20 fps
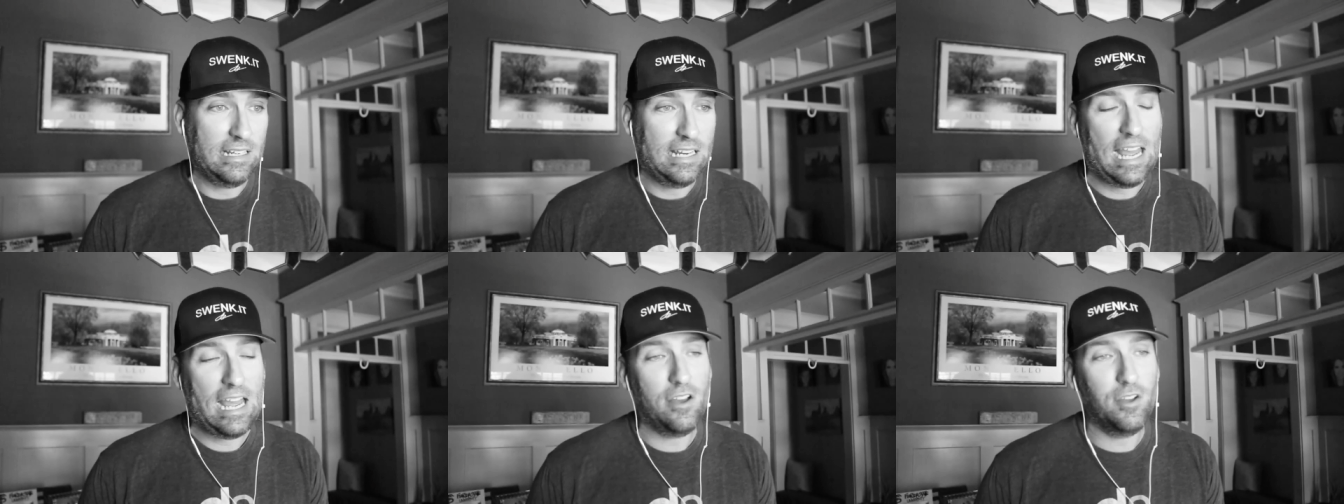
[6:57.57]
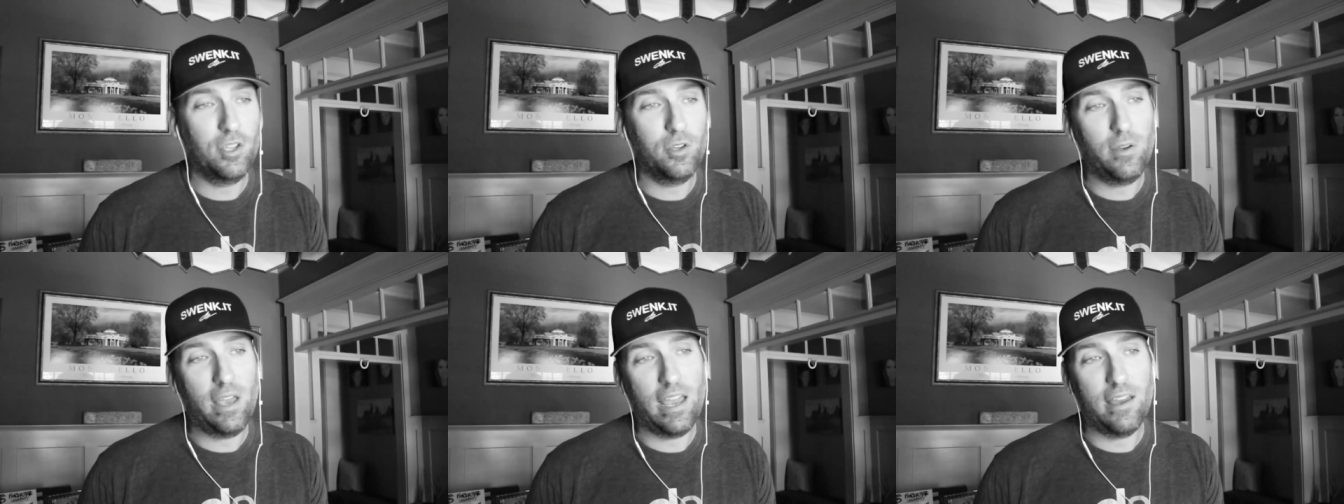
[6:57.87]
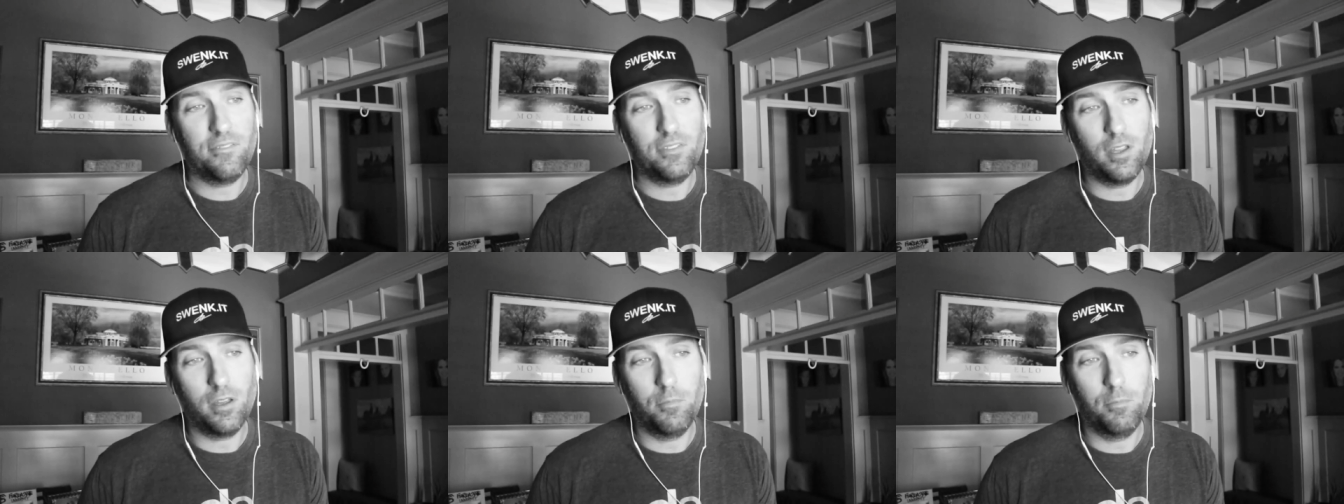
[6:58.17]
now you
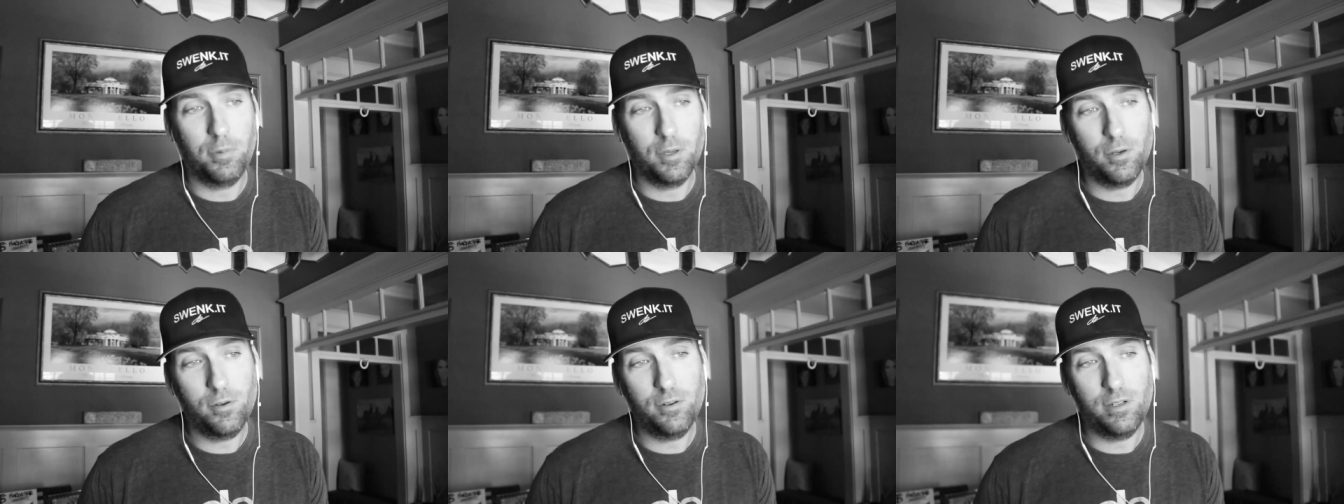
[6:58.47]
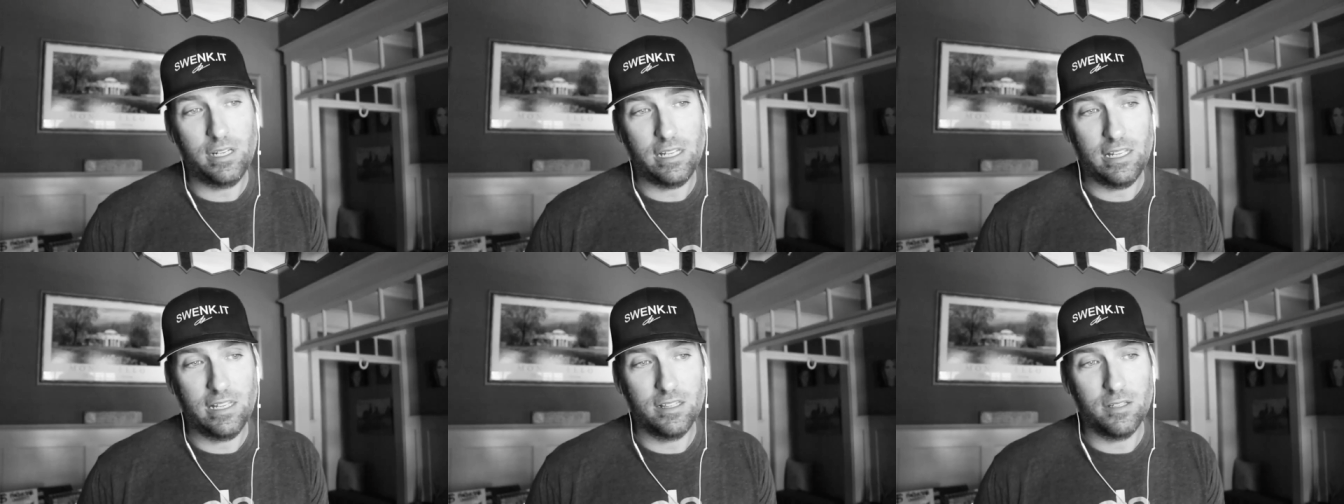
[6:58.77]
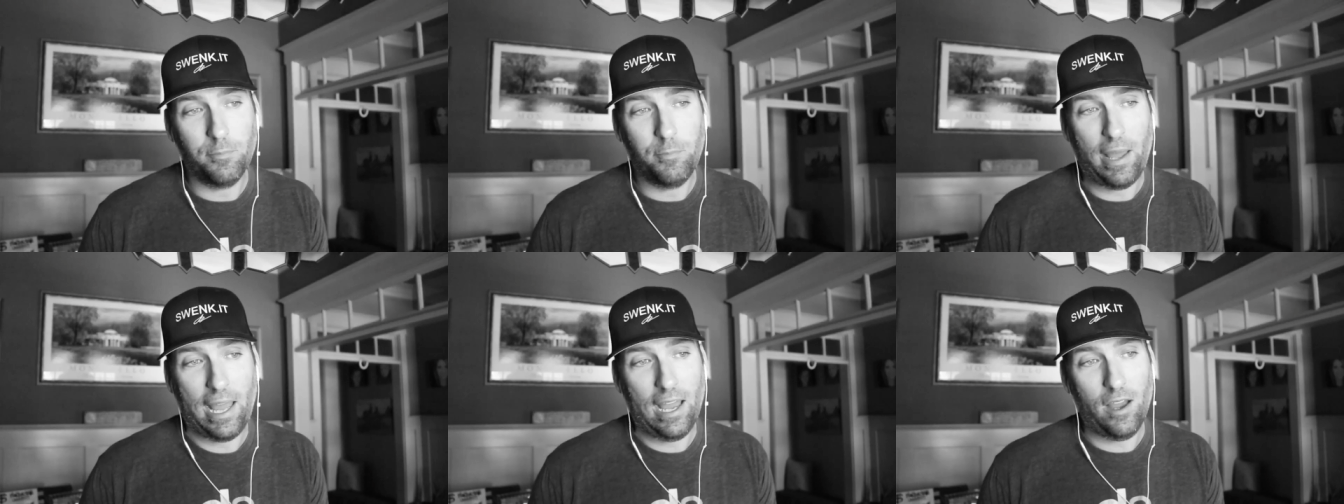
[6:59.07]
have the ability and
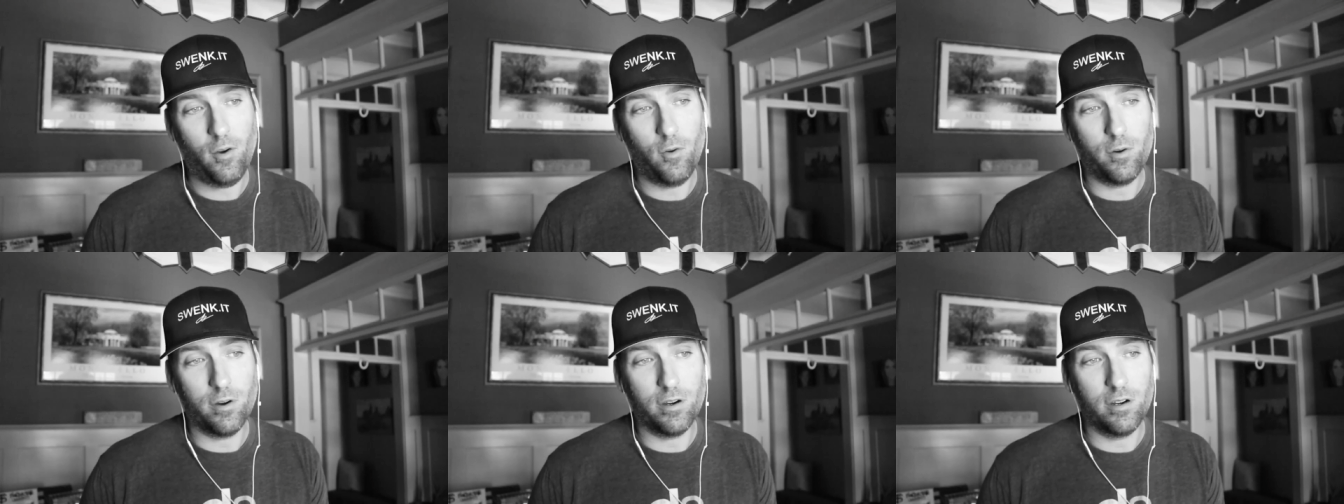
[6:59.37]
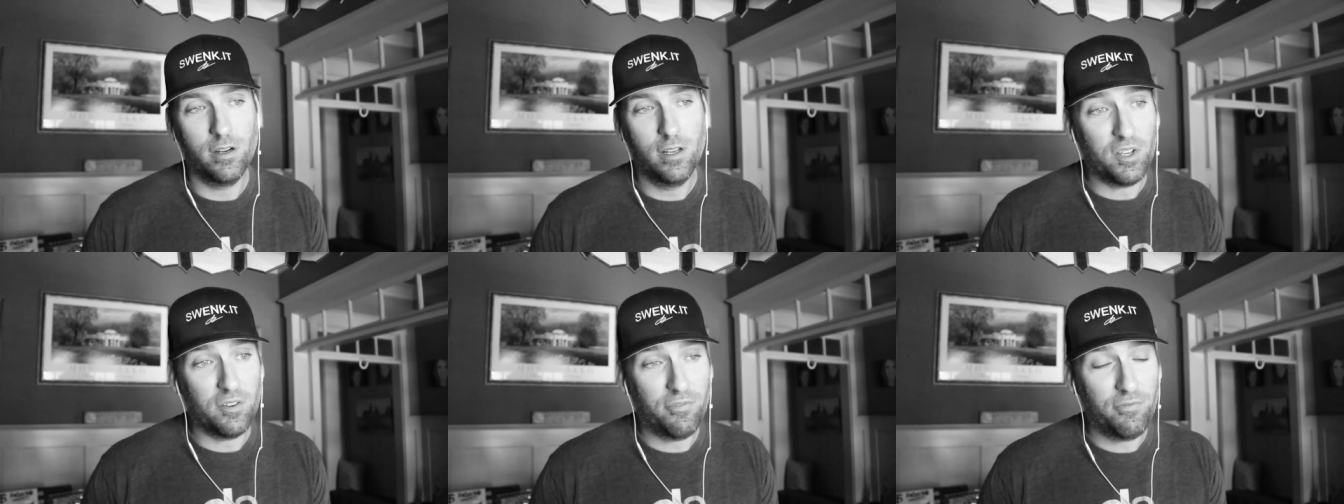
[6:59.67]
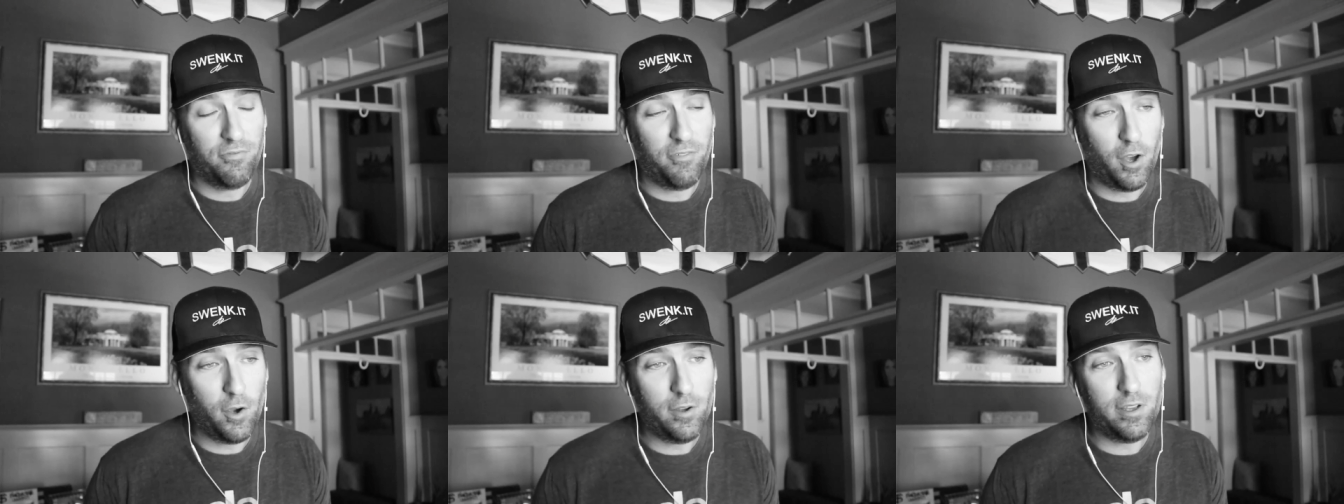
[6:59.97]
the power to
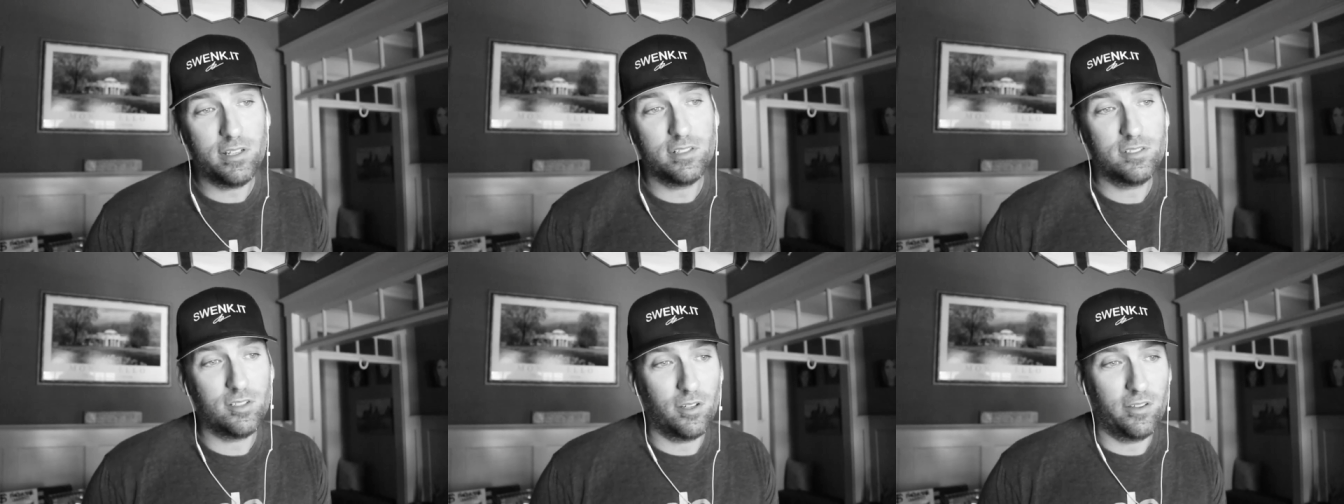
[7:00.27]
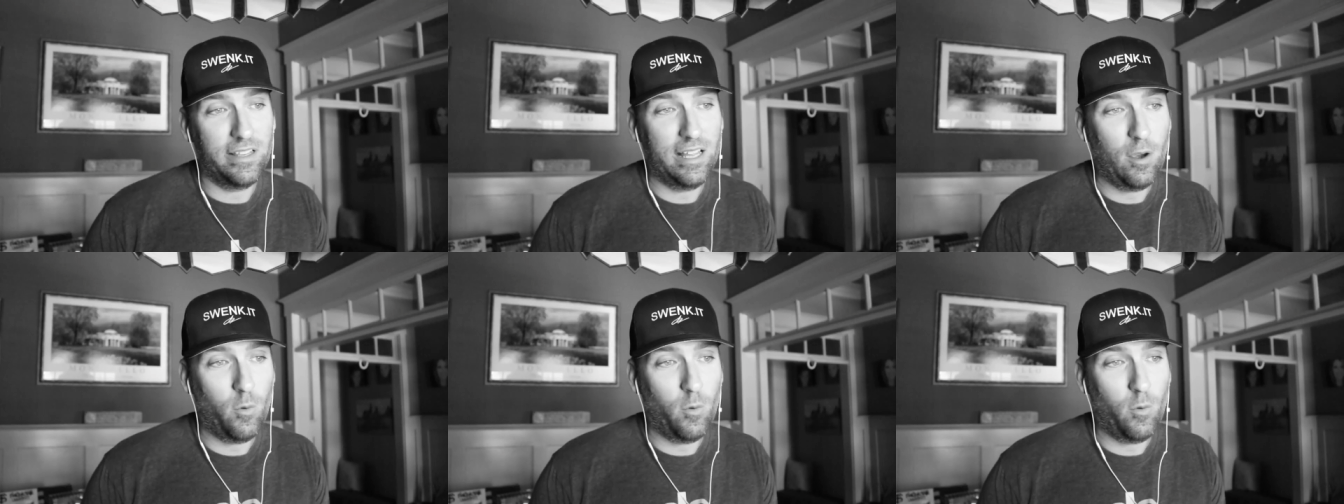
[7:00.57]
focus on